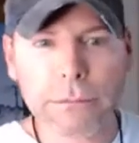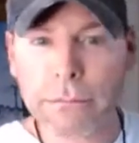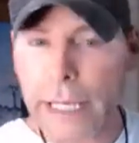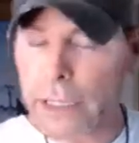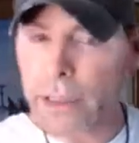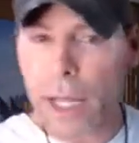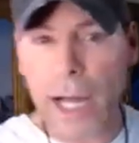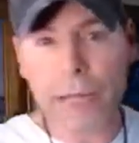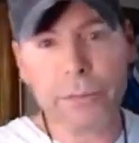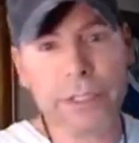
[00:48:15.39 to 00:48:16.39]
and
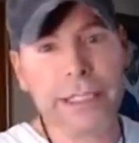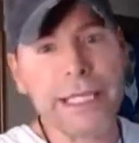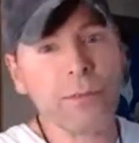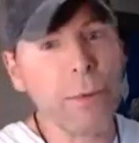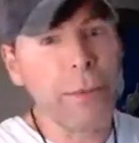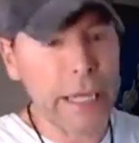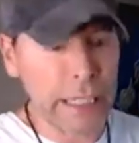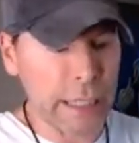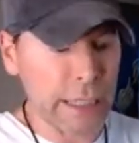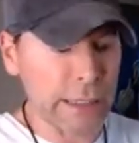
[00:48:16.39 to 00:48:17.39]
alive, because that's what
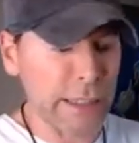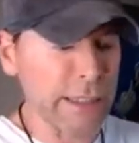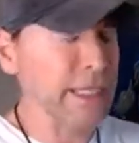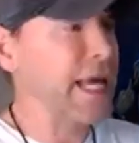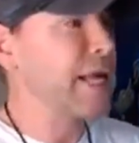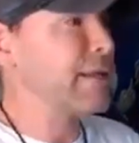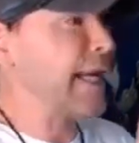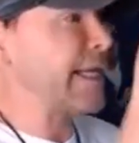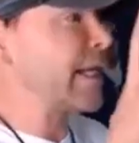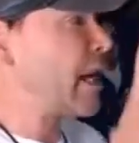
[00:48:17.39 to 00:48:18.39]
painting is. It's
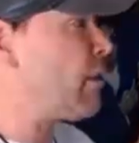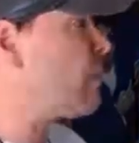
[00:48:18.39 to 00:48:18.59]
letting go of